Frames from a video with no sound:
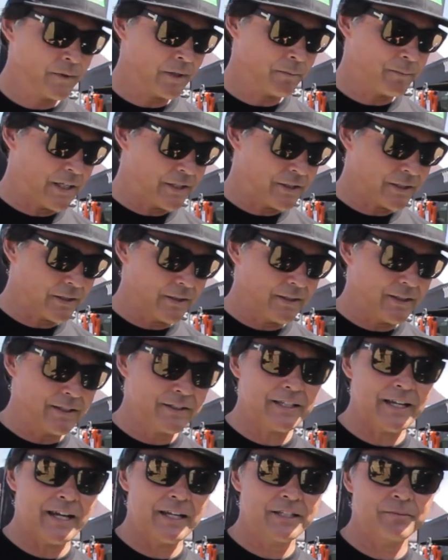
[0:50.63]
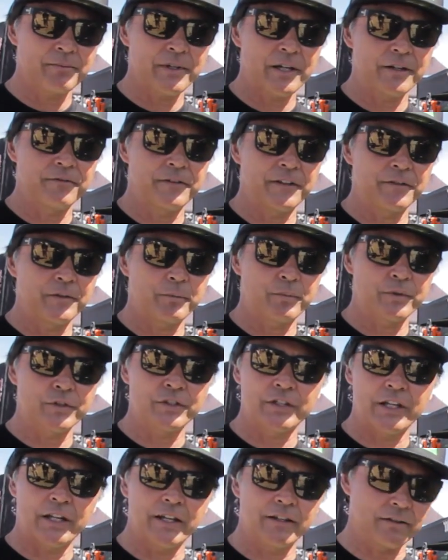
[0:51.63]
Basically, this adds about
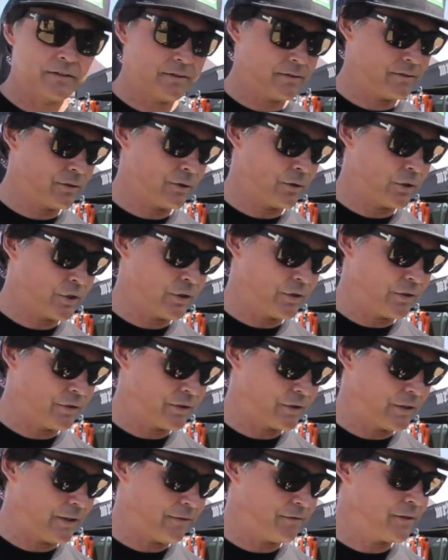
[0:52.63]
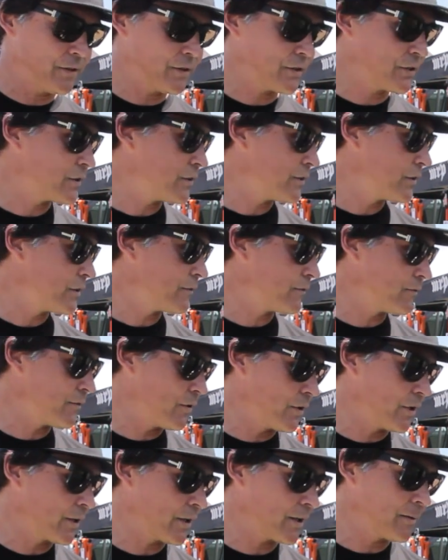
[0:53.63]
50% torsional stiffness to the
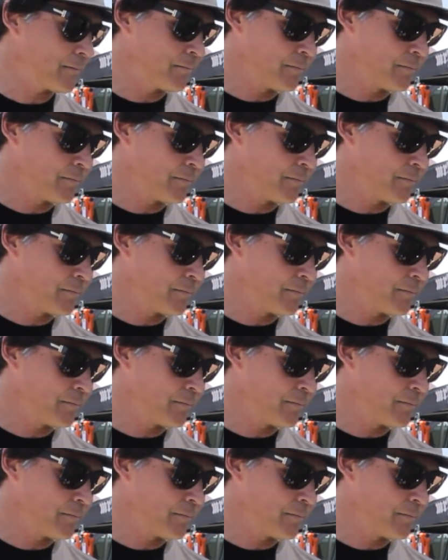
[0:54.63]
fork